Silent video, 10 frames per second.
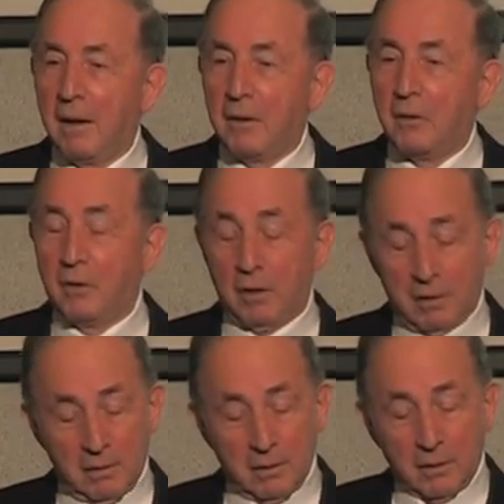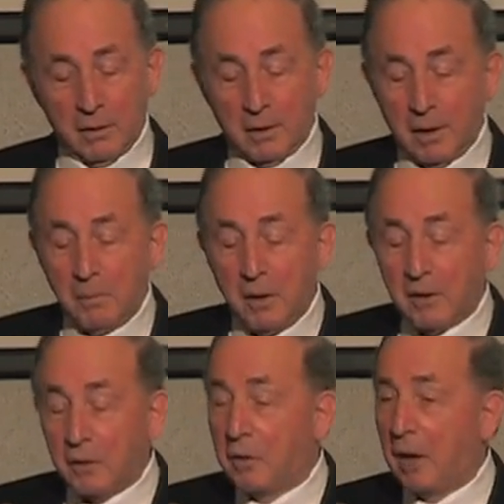So we
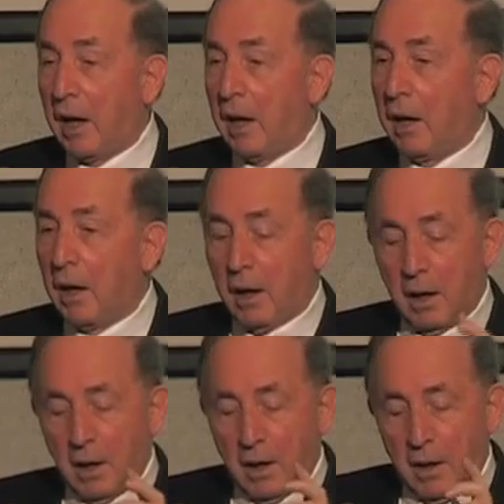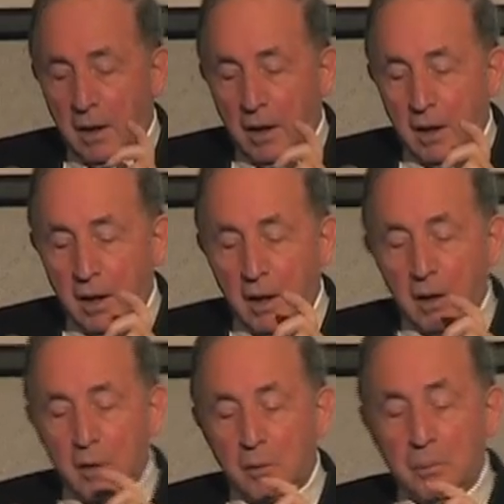just say
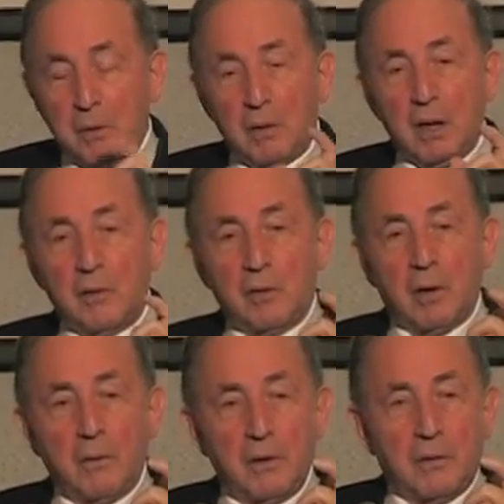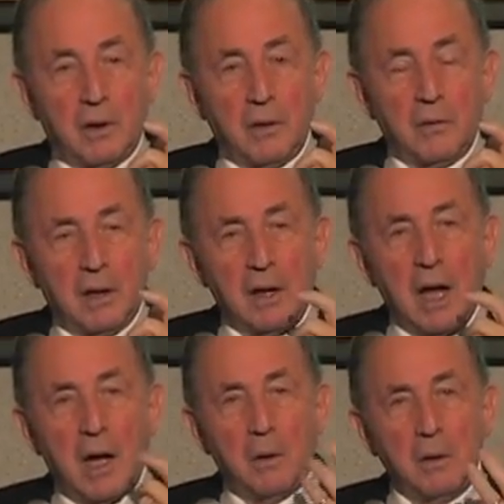the computing services and
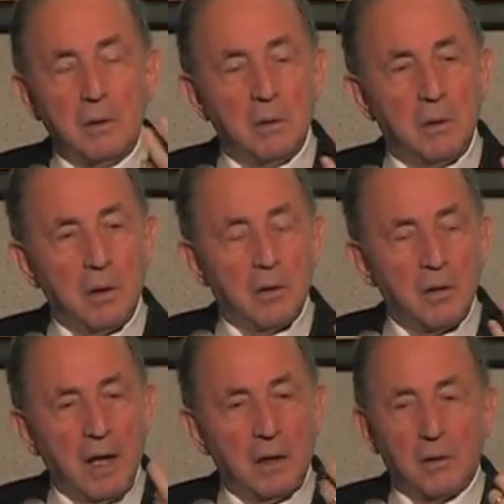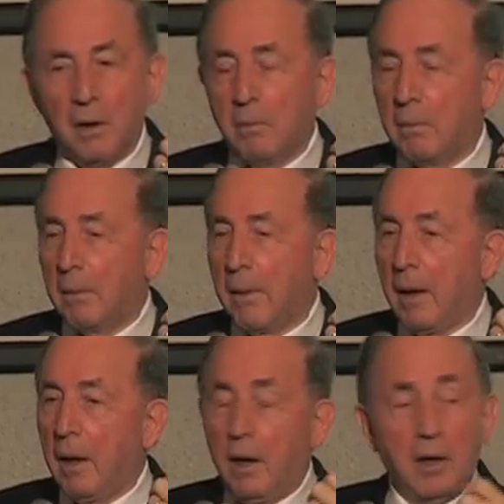how you connect them
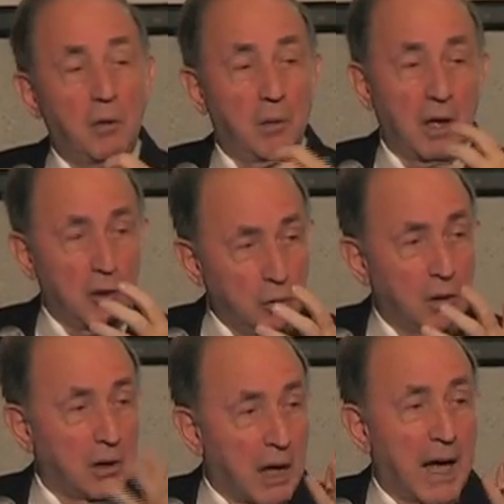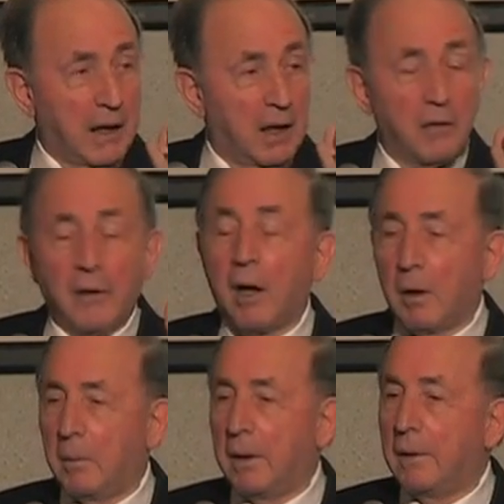into a Google-like
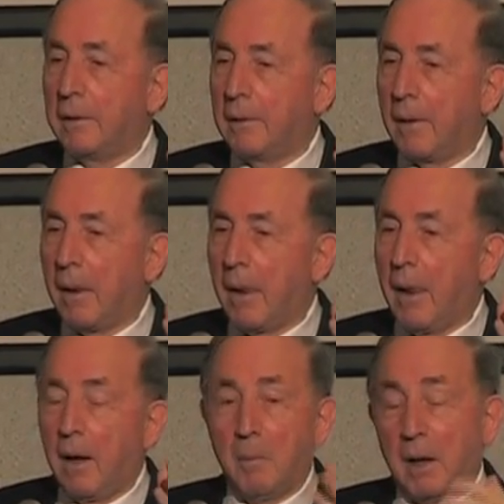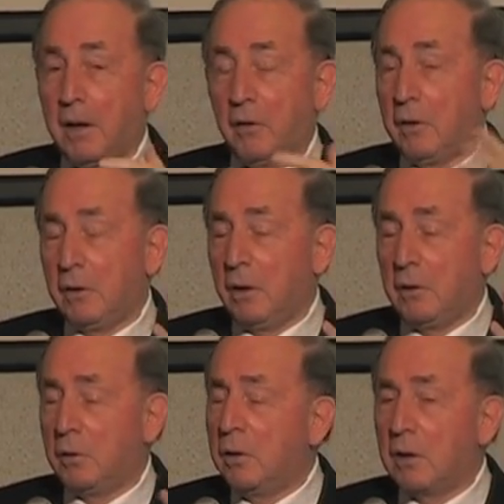environment. But it's
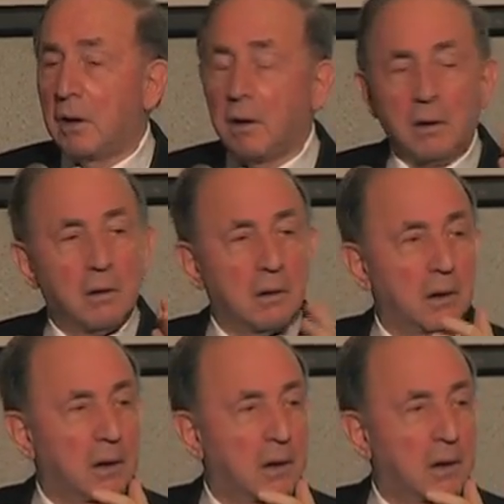not Google alone.